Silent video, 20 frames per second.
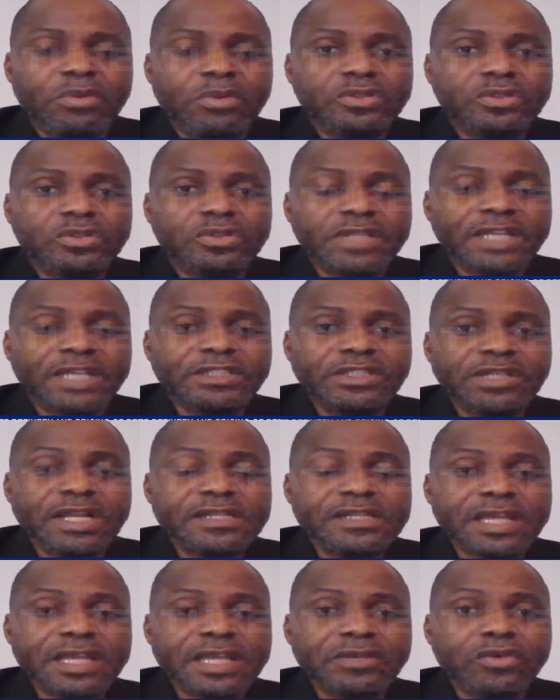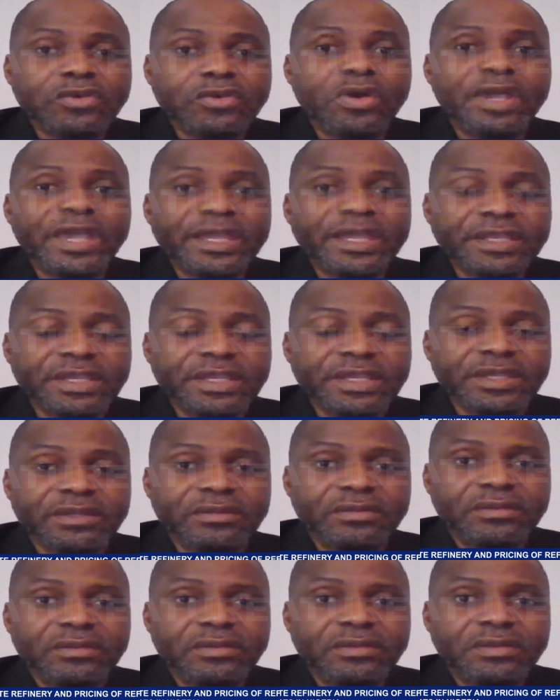But Nigerians are not
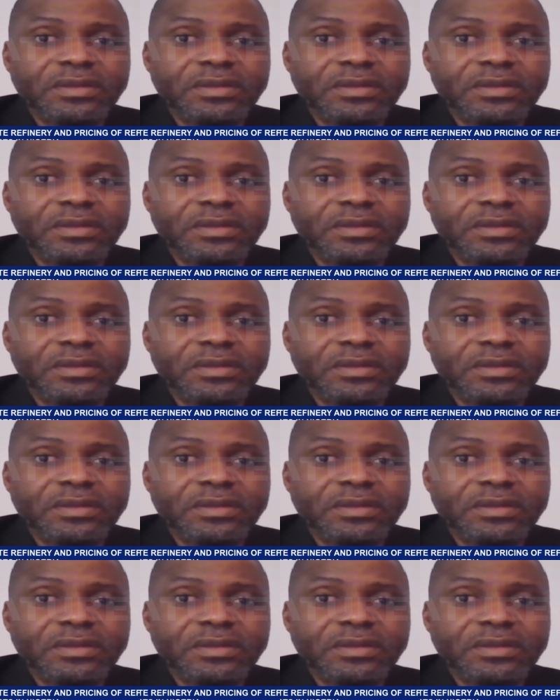earning